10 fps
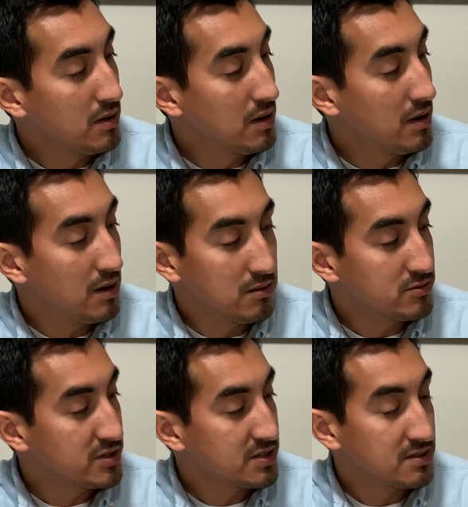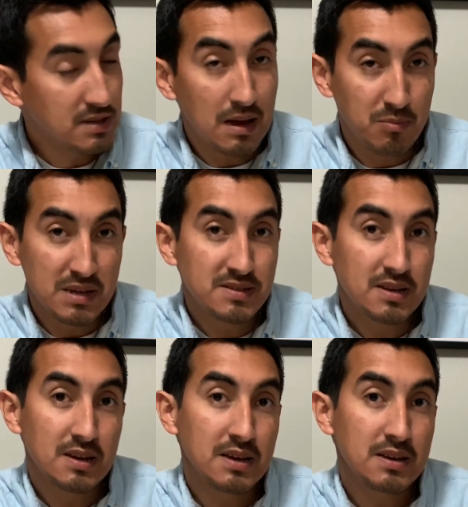
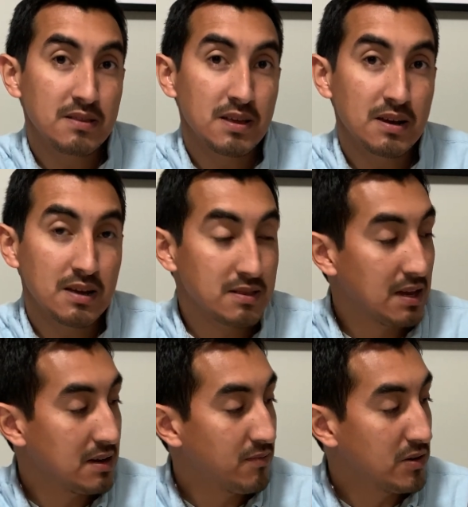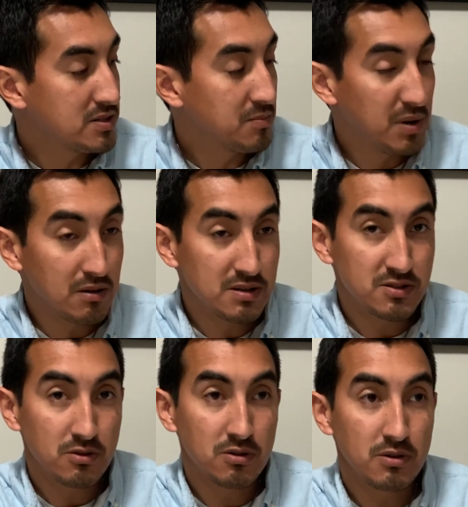basically anything like that, a first appearance
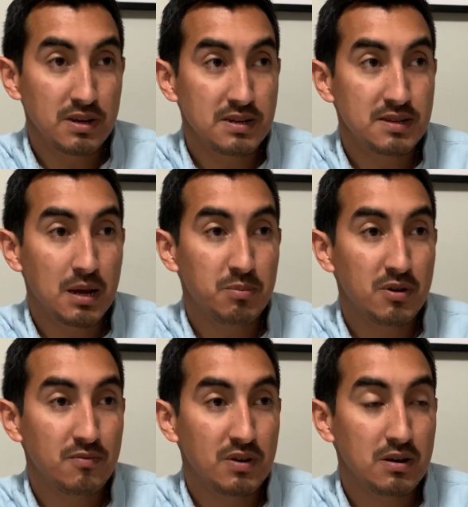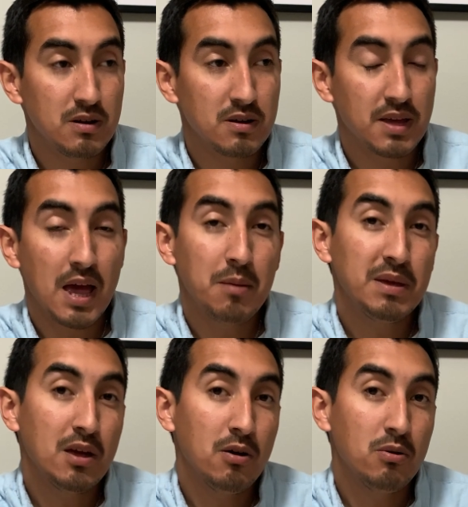or any type of
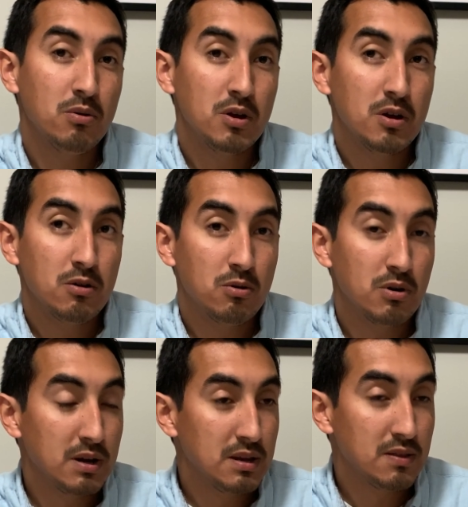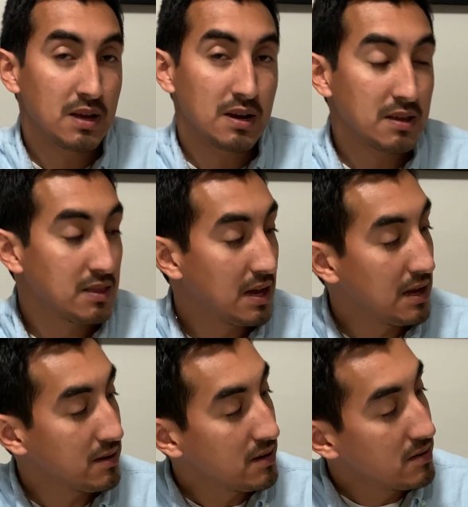cameo or anything like
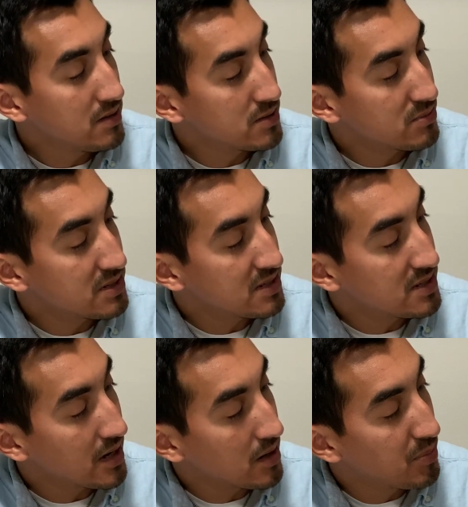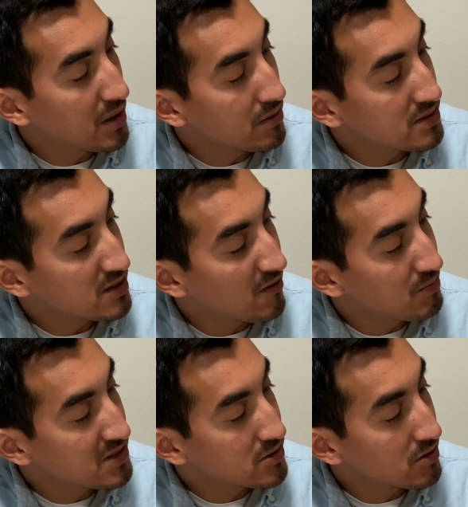that. This one says second appearance of
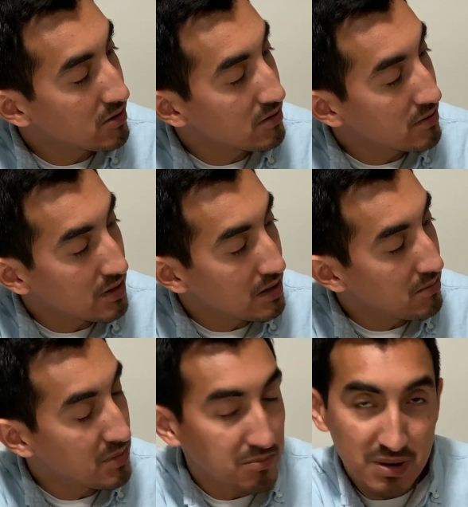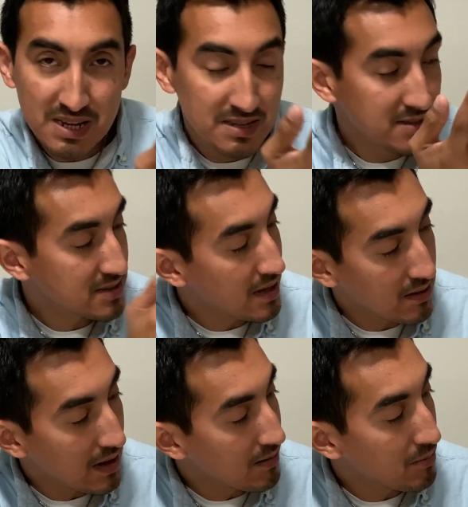Mr. Minplix,
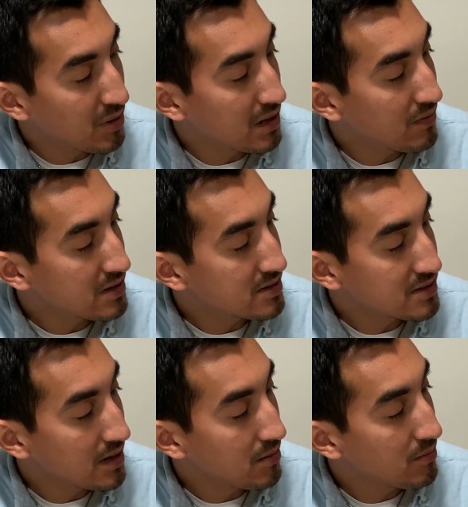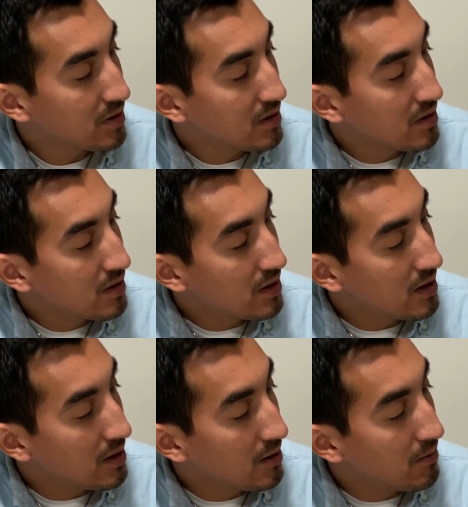I believe that's his name.
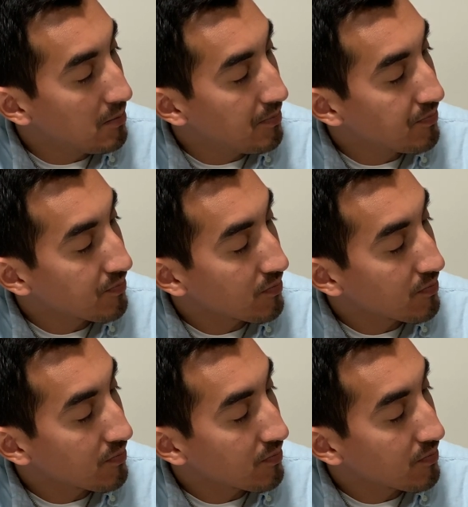Second